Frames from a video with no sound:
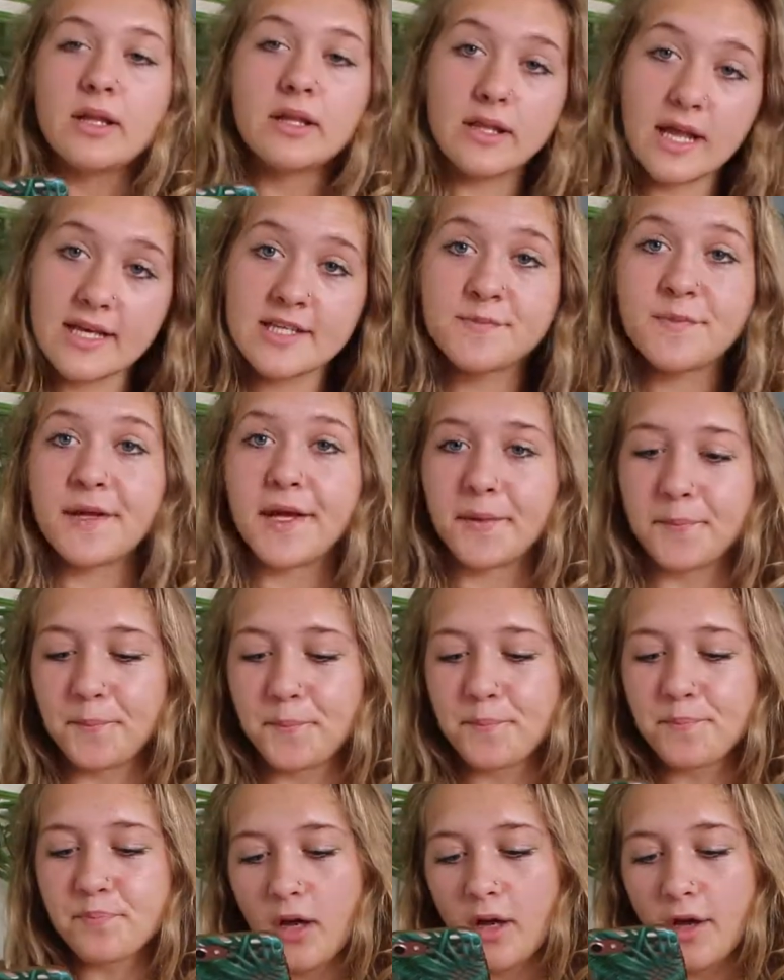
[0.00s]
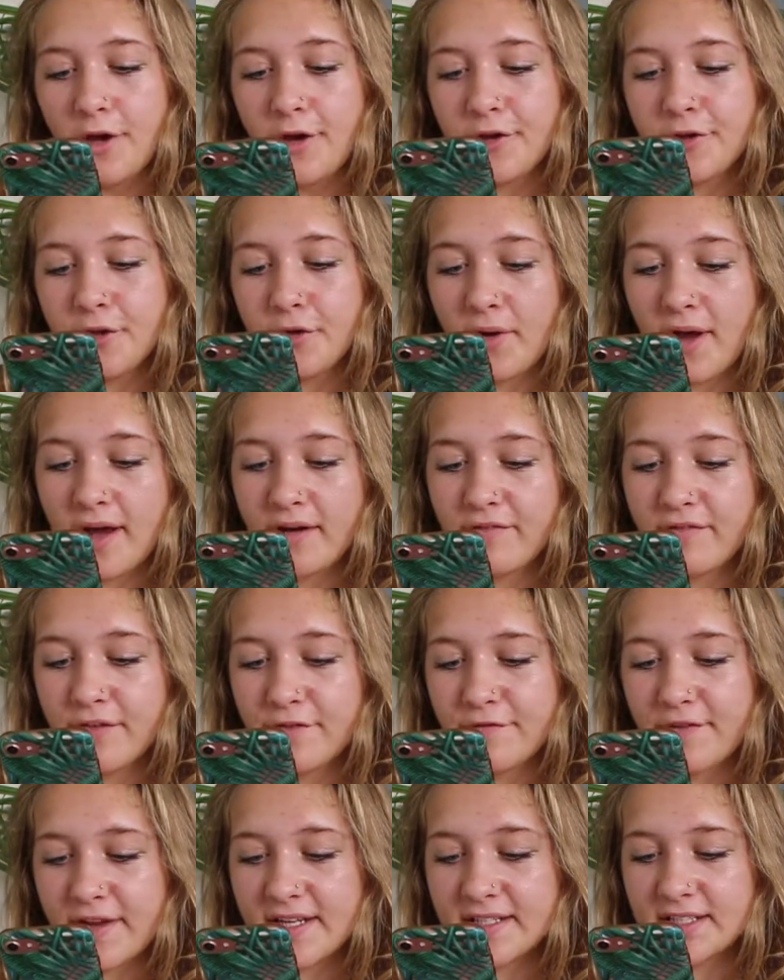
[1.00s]
Lesbian. You have
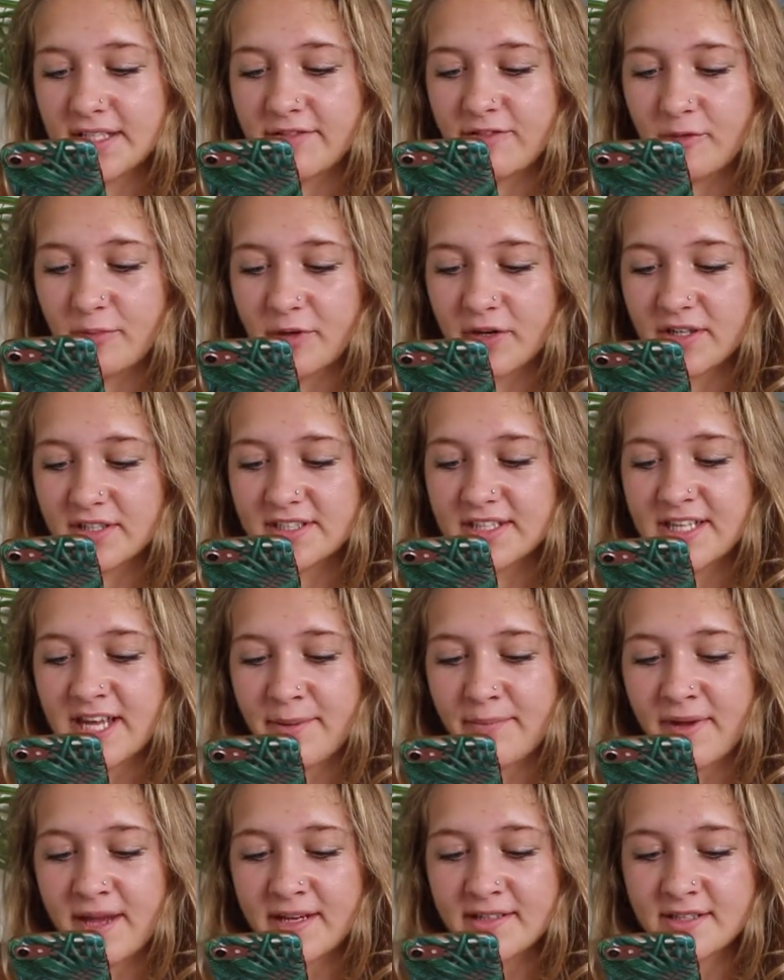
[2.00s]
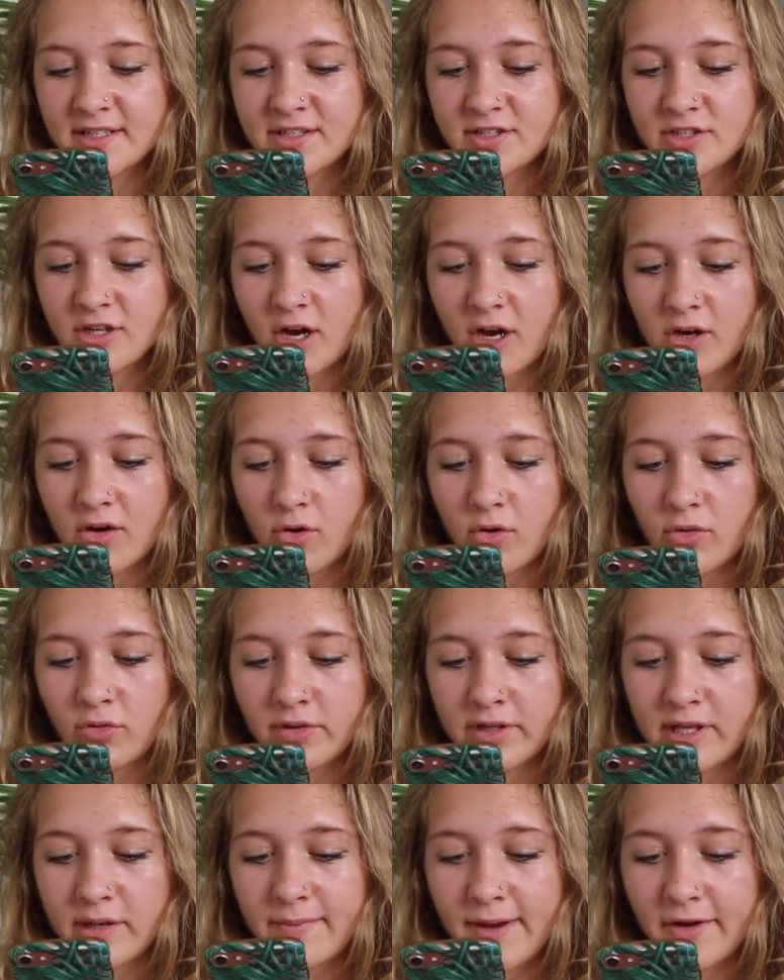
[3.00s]
the face of a person that makes us talk
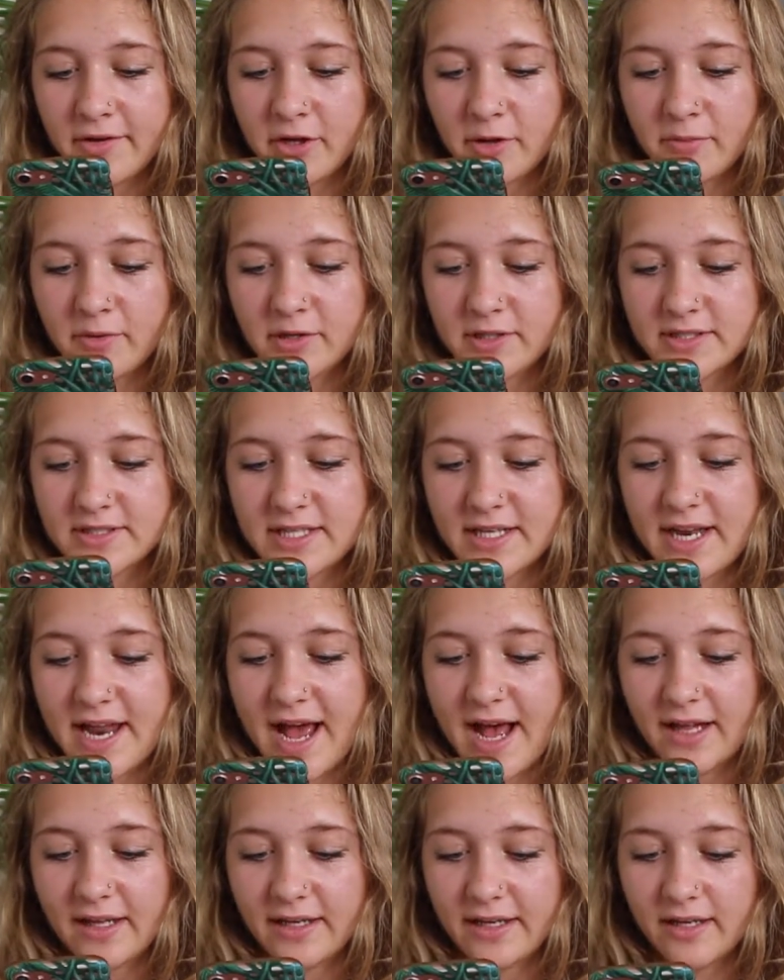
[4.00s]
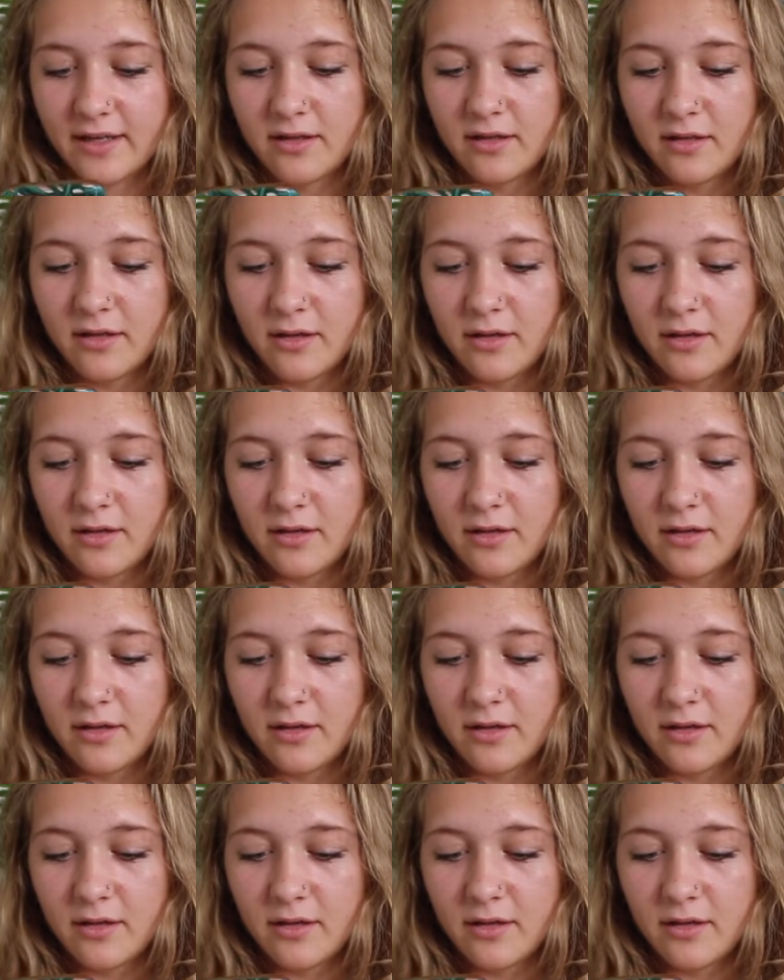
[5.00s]
only about your personality.